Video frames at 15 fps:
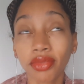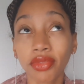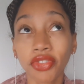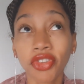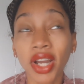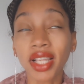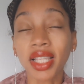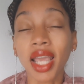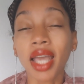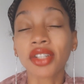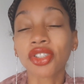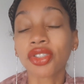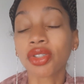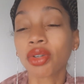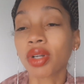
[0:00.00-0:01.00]
Frankly, I
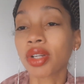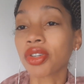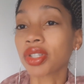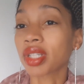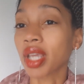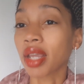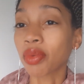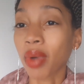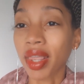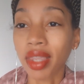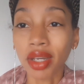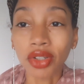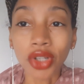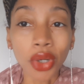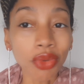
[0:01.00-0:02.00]
just don't understand why
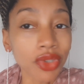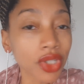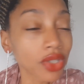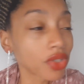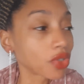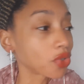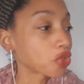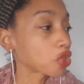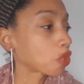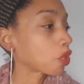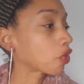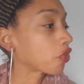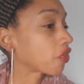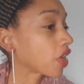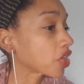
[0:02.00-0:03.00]
they don't just use the
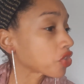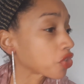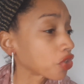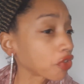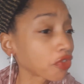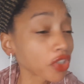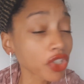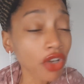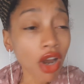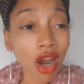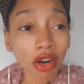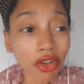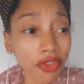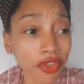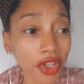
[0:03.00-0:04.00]
professional
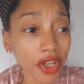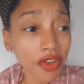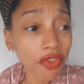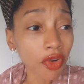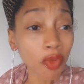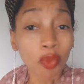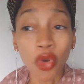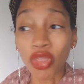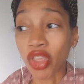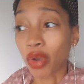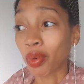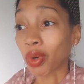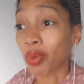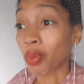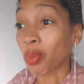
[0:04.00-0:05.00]
photography from when they
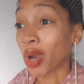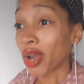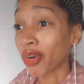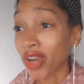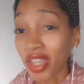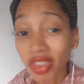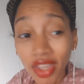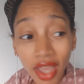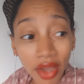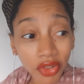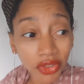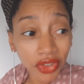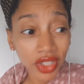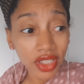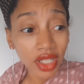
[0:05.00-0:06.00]
were wearing the
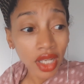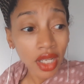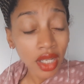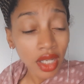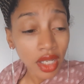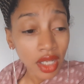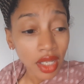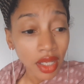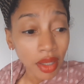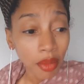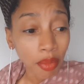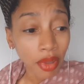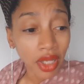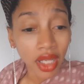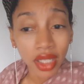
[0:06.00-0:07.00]
outfit.
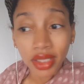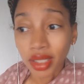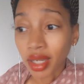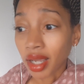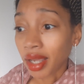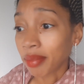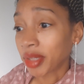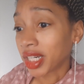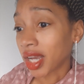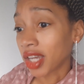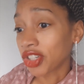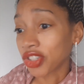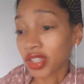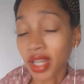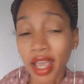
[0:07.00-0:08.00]
But I
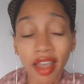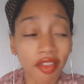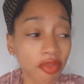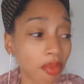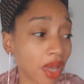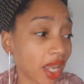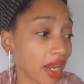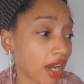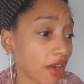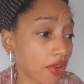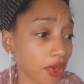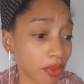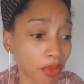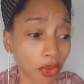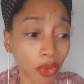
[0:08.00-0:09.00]
just have my
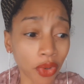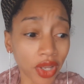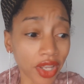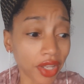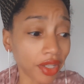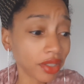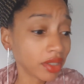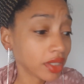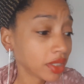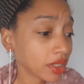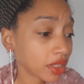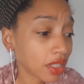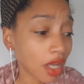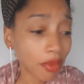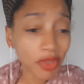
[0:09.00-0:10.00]
errand boy
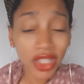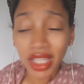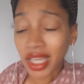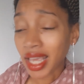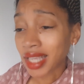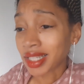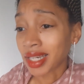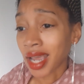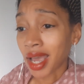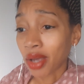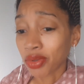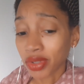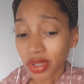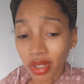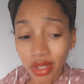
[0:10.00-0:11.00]
come to the guest
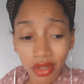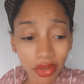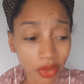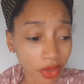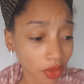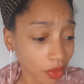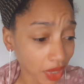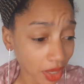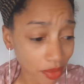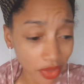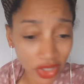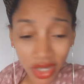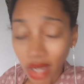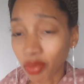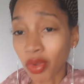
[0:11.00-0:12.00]
house, and when I'm
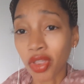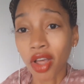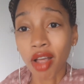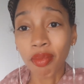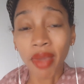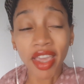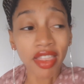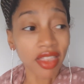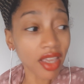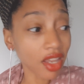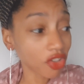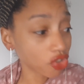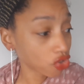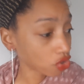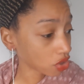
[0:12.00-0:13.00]
done with all my
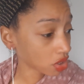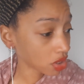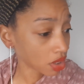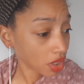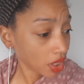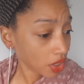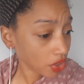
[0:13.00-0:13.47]
things, just,